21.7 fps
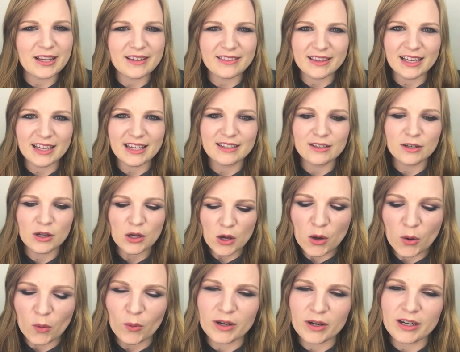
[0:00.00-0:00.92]
And then
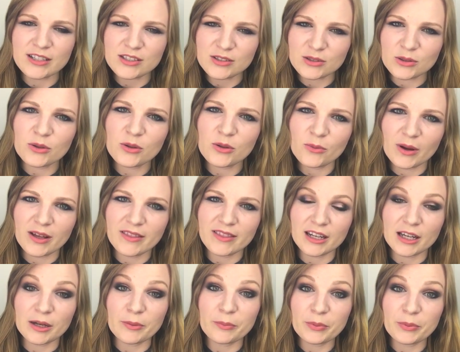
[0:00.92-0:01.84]
when I saw the one
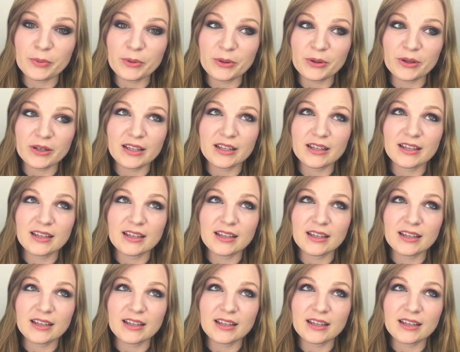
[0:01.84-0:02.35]
that I bought,